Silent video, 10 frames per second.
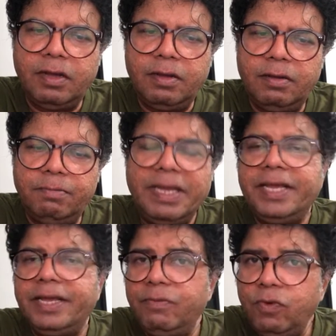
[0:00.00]
making
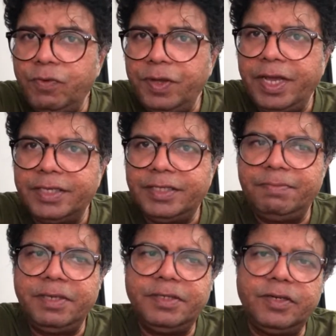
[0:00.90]
a movie, except
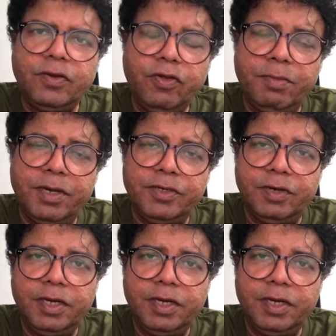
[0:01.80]
it's a documentary.